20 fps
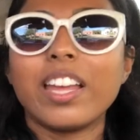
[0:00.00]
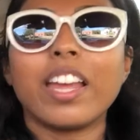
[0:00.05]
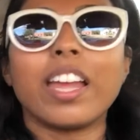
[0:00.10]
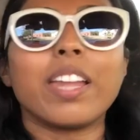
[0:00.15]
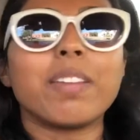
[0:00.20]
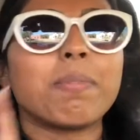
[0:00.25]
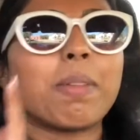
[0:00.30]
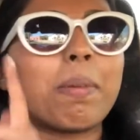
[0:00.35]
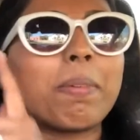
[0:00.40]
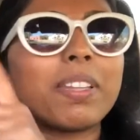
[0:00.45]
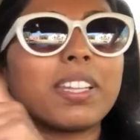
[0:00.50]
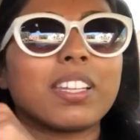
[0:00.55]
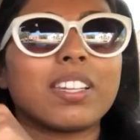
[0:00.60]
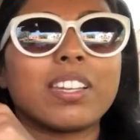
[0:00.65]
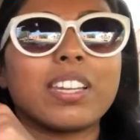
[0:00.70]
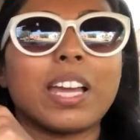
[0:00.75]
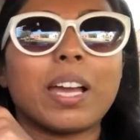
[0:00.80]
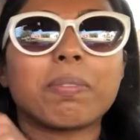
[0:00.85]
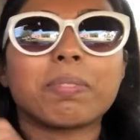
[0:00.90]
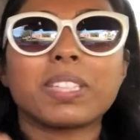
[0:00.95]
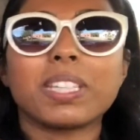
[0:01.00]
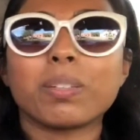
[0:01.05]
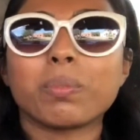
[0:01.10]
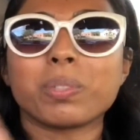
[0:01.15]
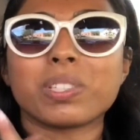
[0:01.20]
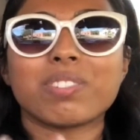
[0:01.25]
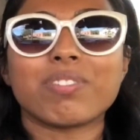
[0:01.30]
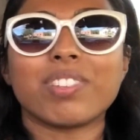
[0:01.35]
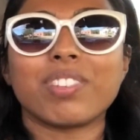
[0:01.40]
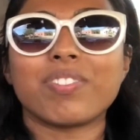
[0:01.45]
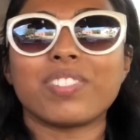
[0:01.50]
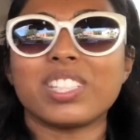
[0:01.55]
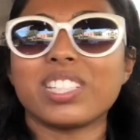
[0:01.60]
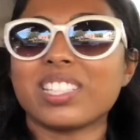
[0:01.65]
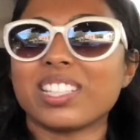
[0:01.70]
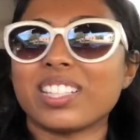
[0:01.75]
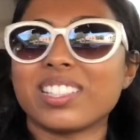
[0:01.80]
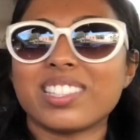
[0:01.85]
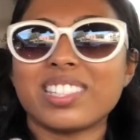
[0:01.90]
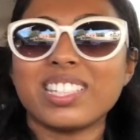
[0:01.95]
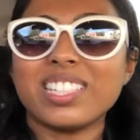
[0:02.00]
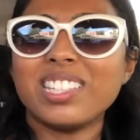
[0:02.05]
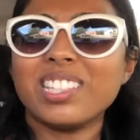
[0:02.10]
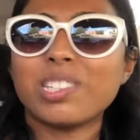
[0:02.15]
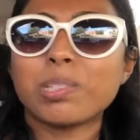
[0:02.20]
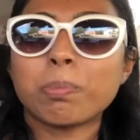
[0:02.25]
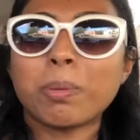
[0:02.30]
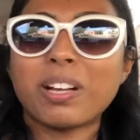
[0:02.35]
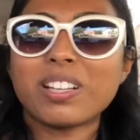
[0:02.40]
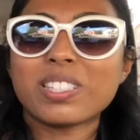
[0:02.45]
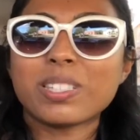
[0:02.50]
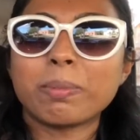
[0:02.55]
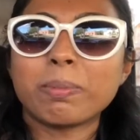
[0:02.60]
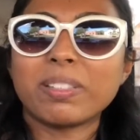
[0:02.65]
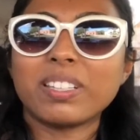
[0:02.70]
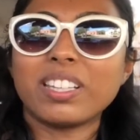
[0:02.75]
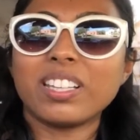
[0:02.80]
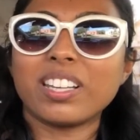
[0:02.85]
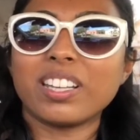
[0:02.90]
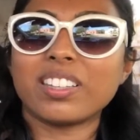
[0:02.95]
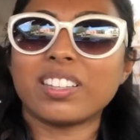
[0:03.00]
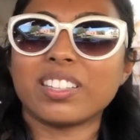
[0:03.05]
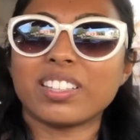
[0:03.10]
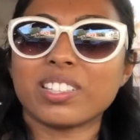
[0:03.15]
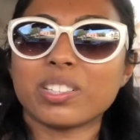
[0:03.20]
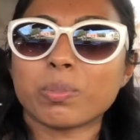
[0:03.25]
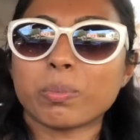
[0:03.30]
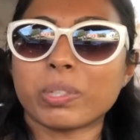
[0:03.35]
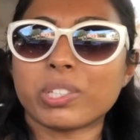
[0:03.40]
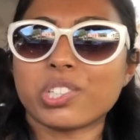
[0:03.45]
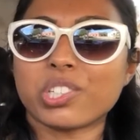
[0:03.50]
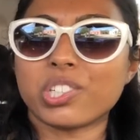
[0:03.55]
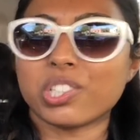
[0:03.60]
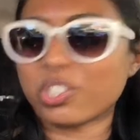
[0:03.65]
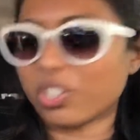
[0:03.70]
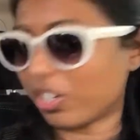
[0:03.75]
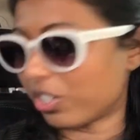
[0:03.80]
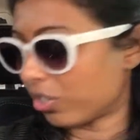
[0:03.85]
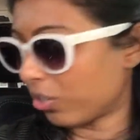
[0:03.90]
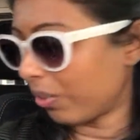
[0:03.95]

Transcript: and maybe the napkin was 50 cents each, possibly, I think is what she charged.